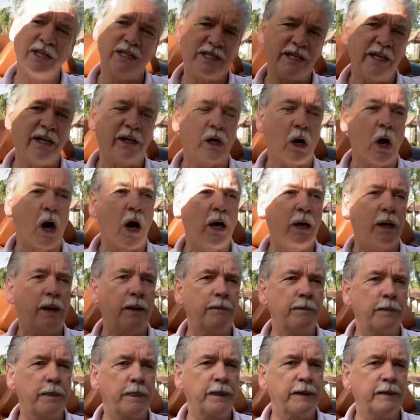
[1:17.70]
synagogue
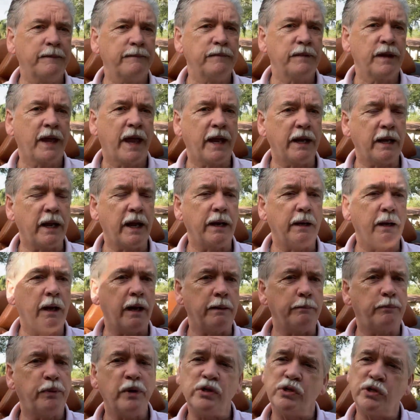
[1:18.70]

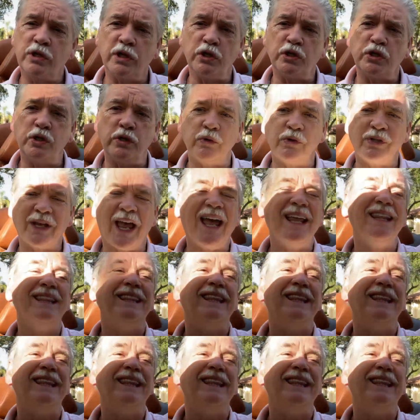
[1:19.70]
and preached to the Jews, and